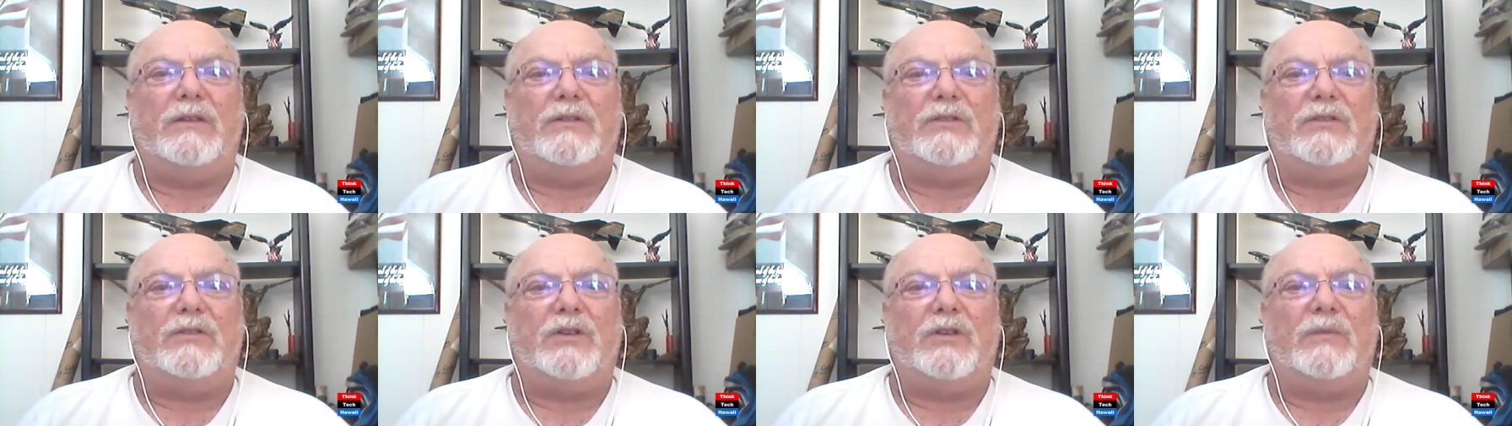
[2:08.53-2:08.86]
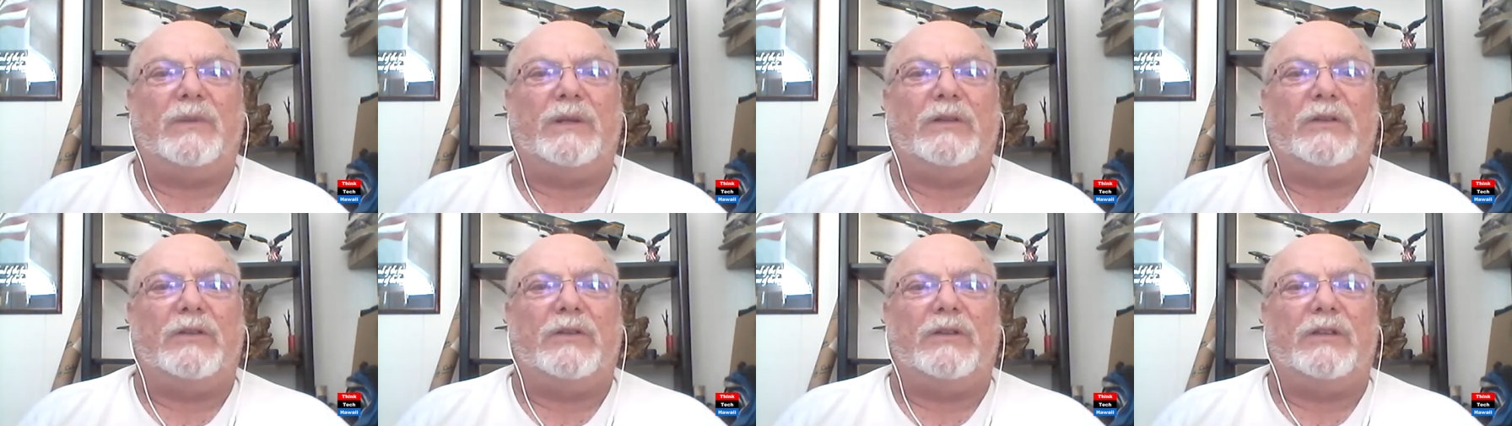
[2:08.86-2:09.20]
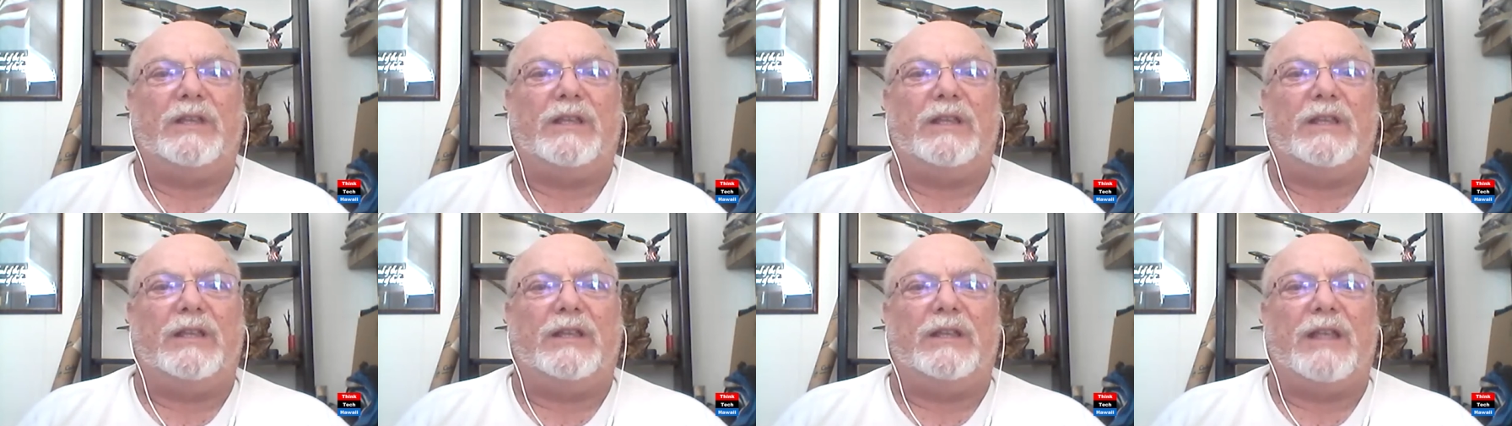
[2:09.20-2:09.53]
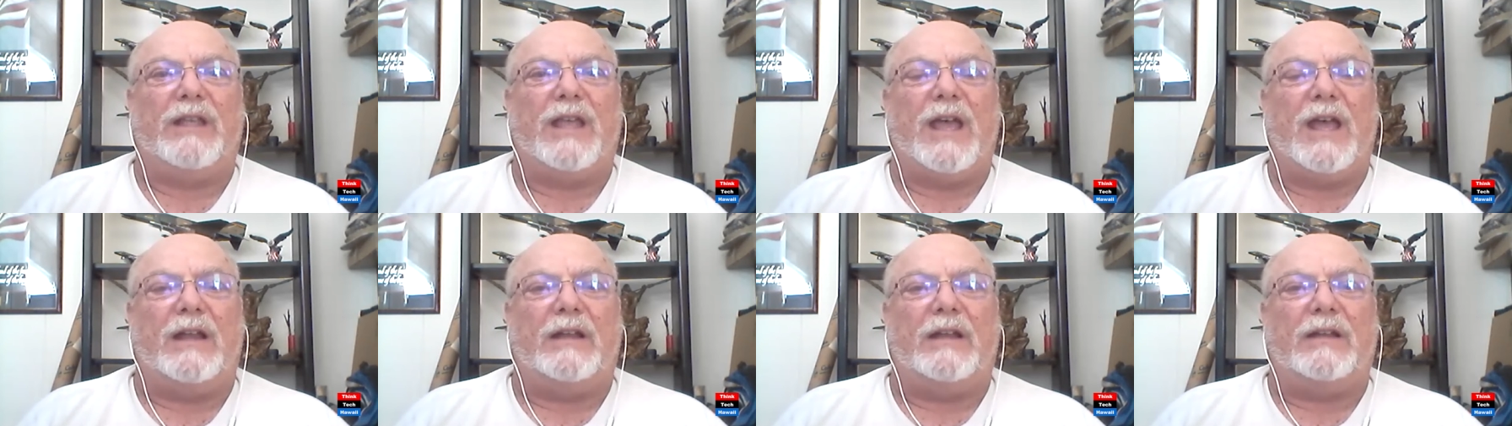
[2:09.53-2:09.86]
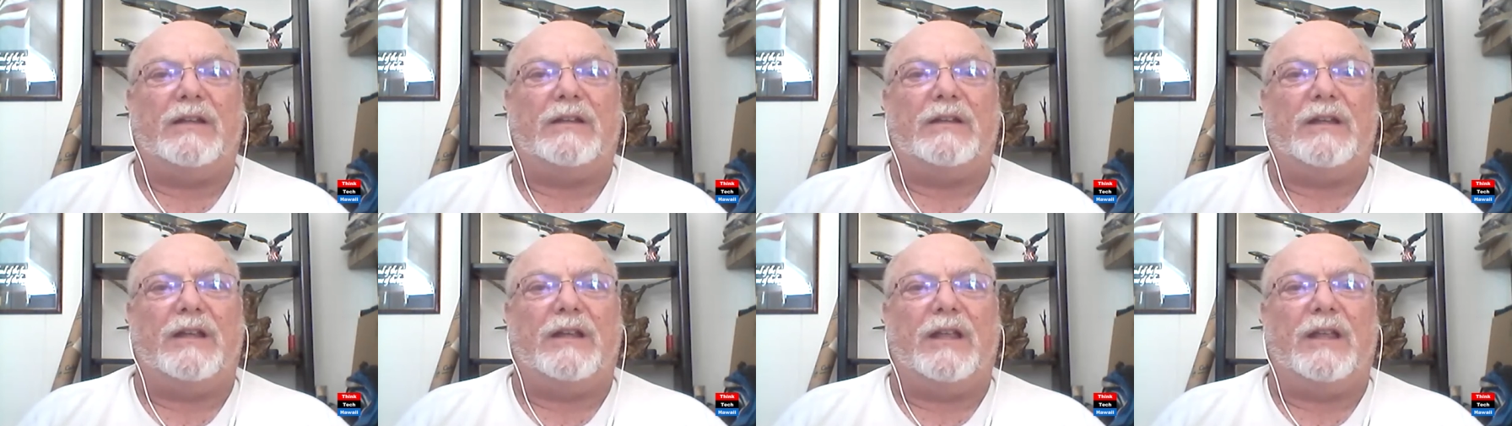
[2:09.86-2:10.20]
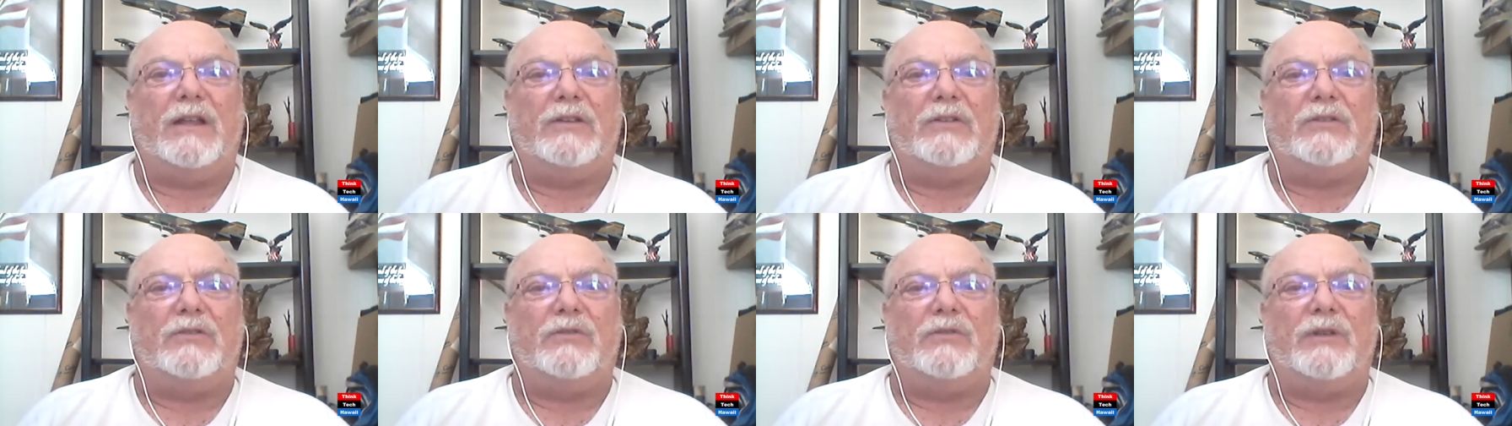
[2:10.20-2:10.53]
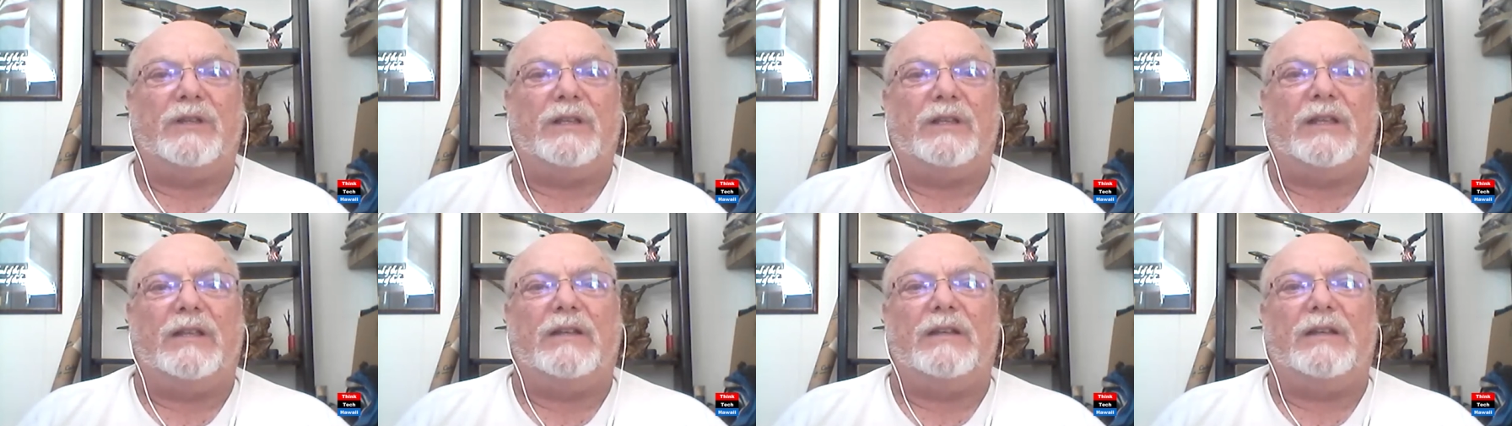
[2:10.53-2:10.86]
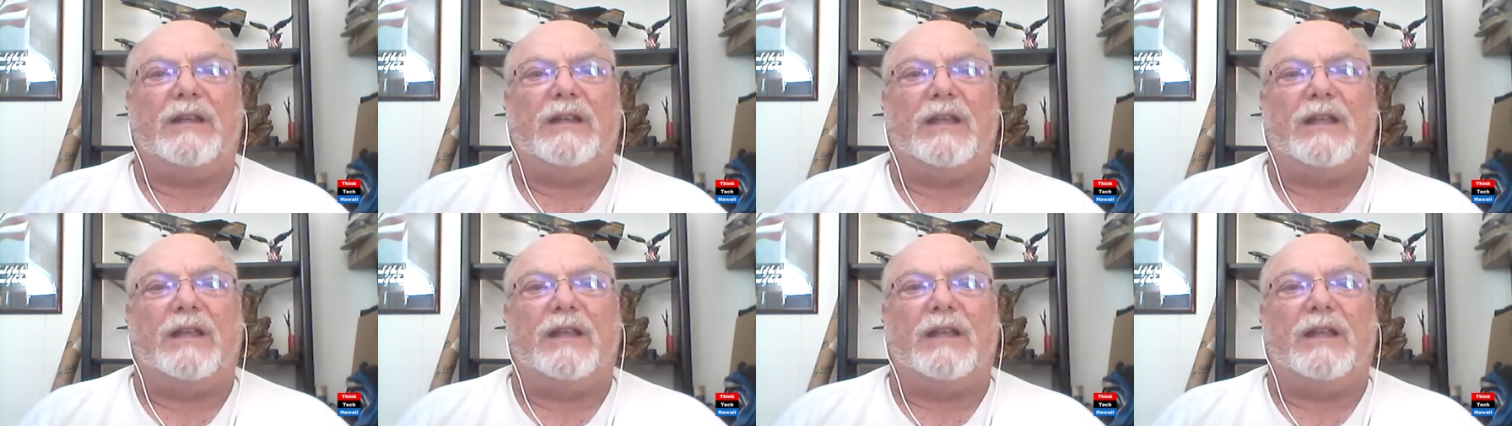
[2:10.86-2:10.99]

should be looking at it, at doing it.